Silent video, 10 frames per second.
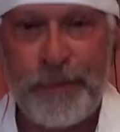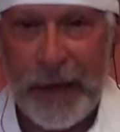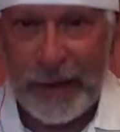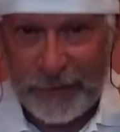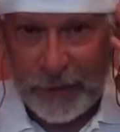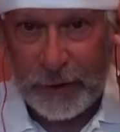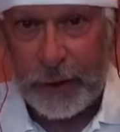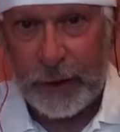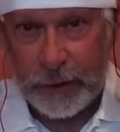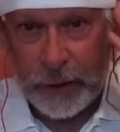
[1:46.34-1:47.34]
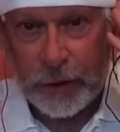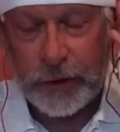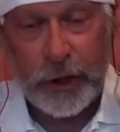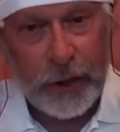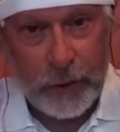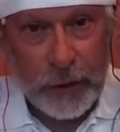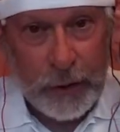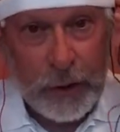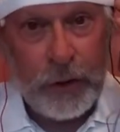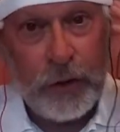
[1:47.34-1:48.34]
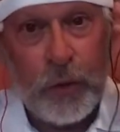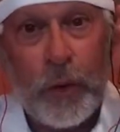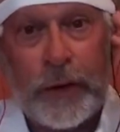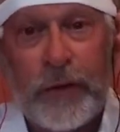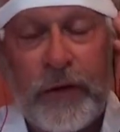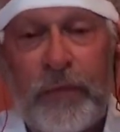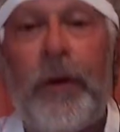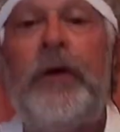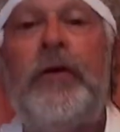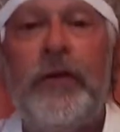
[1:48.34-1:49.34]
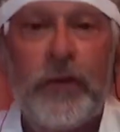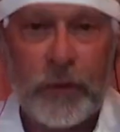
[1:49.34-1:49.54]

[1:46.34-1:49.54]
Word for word: basically, in a nutshell, you wet these sponges,